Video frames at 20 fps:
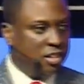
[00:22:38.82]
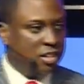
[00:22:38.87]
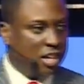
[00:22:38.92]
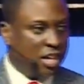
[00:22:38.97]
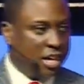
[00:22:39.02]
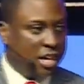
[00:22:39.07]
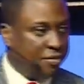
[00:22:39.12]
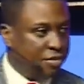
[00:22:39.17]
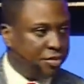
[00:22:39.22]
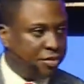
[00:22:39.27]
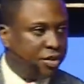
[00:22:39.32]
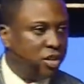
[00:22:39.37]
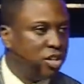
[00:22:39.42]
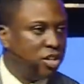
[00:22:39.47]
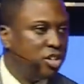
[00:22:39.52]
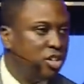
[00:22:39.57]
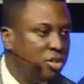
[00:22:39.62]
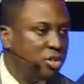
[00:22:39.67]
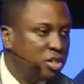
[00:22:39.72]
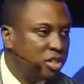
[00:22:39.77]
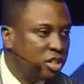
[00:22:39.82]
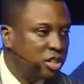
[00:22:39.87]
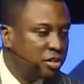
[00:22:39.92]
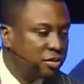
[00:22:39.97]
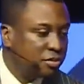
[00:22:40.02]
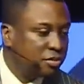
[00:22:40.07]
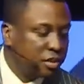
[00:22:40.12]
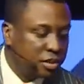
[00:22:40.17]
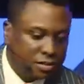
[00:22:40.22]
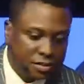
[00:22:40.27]
I have a friend in Houston.
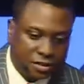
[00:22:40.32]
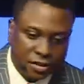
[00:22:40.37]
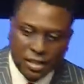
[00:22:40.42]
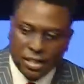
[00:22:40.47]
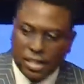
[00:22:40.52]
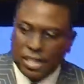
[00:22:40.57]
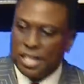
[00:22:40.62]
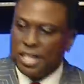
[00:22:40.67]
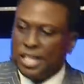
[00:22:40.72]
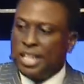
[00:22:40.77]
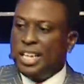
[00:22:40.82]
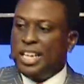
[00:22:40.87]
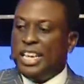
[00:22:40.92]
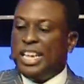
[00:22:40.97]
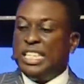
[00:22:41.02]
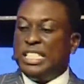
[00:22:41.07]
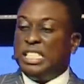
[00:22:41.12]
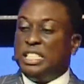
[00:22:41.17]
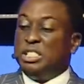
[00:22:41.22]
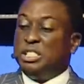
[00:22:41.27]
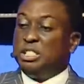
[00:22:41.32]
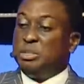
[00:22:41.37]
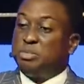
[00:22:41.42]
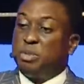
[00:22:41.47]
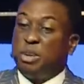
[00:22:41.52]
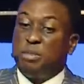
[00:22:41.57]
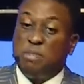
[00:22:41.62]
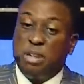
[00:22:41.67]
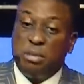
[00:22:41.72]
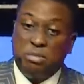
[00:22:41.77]
He said, this is a
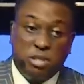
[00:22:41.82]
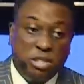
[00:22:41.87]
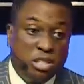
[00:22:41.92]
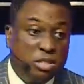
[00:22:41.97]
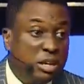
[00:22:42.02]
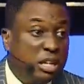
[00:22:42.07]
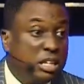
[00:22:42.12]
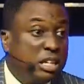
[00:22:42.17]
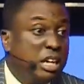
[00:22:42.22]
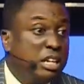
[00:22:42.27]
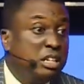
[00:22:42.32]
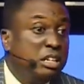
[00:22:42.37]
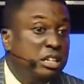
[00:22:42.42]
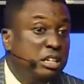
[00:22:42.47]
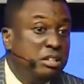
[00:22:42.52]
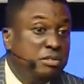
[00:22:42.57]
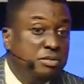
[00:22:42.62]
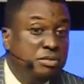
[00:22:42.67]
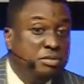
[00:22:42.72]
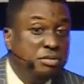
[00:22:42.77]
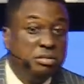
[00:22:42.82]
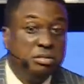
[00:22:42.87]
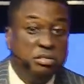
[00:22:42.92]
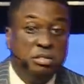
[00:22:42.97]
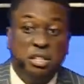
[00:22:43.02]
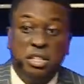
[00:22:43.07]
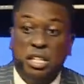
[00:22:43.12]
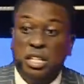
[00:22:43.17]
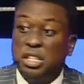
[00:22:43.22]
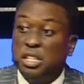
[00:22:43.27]
problem. This is why I can't live,
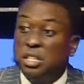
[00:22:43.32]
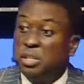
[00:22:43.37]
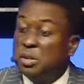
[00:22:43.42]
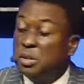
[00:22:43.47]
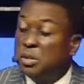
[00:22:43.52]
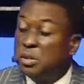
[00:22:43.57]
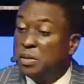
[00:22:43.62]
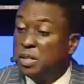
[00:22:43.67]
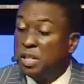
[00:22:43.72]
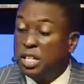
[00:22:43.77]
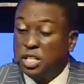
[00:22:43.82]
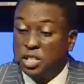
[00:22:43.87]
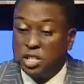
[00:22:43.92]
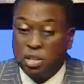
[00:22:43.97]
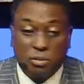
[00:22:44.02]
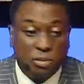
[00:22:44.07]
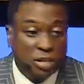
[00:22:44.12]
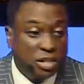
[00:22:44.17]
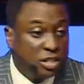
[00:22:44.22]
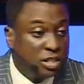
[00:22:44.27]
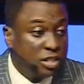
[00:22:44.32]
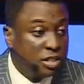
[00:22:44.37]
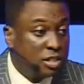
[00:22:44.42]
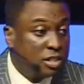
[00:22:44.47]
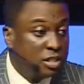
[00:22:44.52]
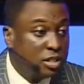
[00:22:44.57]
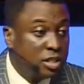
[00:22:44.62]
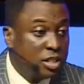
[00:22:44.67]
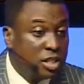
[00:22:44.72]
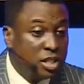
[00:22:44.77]
you know, in some places.
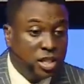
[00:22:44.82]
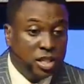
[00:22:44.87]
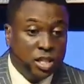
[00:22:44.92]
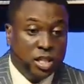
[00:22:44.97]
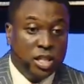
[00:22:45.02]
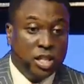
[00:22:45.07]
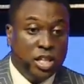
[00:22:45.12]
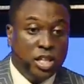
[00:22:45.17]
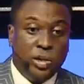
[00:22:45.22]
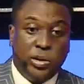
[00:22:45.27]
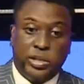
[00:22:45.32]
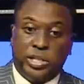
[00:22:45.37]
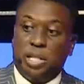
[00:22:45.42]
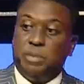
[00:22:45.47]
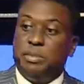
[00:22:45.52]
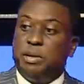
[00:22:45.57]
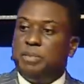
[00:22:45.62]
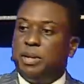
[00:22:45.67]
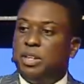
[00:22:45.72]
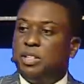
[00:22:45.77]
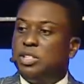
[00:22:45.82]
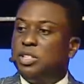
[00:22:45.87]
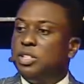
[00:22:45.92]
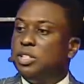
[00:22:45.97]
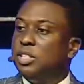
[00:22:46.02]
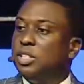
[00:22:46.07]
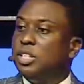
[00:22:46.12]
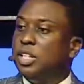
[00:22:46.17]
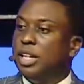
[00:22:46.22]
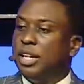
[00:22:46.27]
He was telling me about,
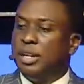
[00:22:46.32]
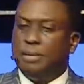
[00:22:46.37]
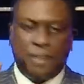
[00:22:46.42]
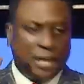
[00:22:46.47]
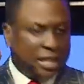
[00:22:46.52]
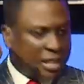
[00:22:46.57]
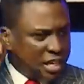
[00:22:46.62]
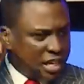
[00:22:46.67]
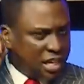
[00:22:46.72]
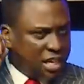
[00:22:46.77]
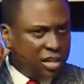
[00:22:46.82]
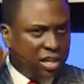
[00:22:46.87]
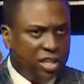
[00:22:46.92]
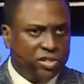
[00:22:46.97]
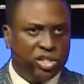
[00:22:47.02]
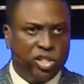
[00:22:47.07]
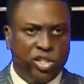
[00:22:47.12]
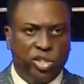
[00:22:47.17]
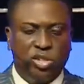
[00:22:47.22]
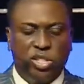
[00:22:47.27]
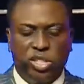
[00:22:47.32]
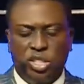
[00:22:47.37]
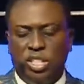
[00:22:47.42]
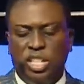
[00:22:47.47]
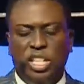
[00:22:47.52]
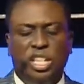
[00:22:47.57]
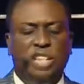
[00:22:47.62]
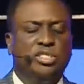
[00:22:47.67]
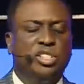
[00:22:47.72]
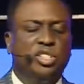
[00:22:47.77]
um, I think he lives in Houston.
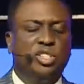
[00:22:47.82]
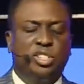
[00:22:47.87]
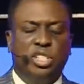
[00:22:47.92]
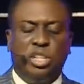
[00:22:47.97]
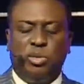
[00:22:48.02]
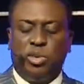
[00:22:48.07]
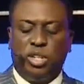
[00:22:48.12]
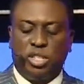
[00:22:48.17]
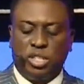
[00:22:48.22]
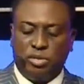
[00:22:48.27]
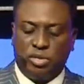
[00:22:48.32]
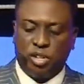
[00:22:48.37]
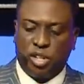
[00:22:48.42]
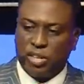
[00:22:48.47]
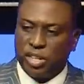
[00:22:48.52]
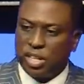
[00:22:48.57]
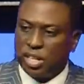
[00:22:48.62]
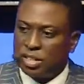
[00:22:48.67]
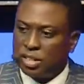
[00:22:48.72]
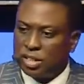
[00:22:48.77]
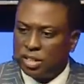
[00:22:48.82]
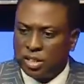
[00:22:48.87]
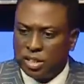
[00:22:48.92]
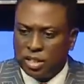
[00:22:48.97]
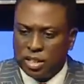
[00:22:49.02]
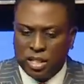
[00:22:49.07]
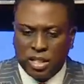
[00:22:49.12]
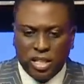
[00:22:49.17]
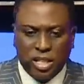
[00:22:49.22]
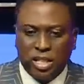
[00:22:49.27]
He lives in Houston and works in Florida.
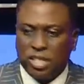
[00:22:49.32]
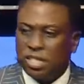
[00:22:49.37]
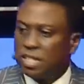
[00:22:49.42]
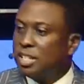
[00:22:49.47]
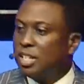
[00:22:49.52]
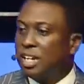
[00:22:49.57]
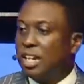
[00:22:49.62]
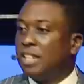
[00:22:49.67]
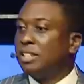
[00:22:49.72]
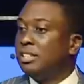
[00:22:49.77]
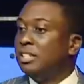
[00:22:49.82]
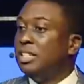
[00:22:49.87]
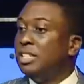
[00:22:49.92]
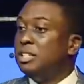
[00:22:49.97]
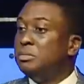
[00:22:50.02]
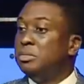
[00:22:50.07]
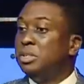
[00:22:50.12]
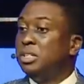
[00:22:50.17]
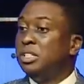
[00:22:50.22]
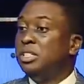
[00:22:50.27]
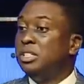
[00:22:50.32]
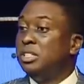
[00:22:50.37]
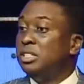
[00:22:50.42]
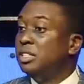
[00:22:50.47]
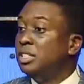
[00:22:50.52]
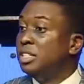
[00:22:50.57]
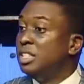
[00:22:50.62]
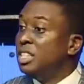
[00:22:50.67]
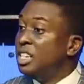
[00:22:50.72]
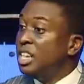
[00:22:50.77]
He said, in the morning,
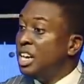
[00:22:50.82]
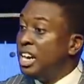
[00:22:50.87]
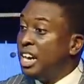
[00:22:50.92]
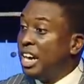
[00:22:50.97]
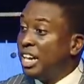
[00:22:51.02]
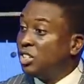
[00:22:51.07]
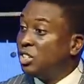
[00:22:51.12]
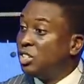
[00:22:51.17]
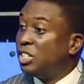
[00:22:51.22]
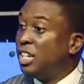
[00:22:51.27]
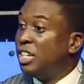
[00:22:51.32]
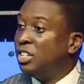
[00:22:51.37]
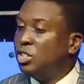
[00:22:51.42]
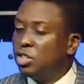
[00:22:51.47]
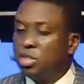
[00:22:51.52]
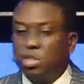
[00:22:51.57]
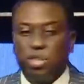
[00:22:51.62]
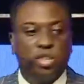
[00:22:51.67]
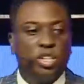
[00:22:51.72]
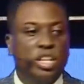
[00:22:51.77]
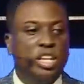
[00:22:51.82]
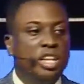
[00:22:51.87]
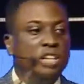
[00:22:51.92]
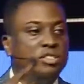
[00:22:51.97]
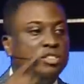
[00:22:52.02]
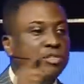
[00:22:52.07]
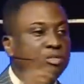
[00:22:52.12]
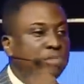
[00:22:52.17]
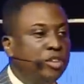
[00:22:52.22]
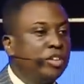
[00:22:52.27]
I just, no, no, no. He
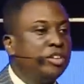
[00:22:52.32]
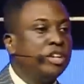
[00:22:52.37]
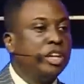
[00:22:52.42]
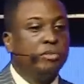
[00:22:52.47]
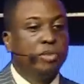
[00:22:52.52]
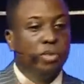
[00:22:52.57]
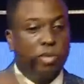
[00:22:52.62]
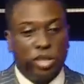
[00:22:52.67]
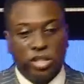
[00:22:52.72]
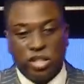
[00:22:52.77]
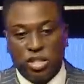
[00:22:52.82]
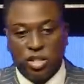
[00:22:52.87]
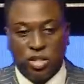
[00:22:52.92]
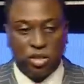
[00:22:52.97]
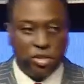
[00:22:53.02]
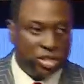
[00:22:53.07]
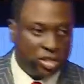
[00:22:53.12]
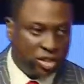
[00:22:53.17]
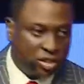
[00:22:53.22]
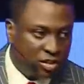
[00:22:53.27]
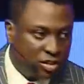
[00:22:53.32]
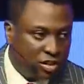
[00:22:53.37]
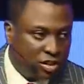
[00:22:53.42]
lives in Florida but works in Houston.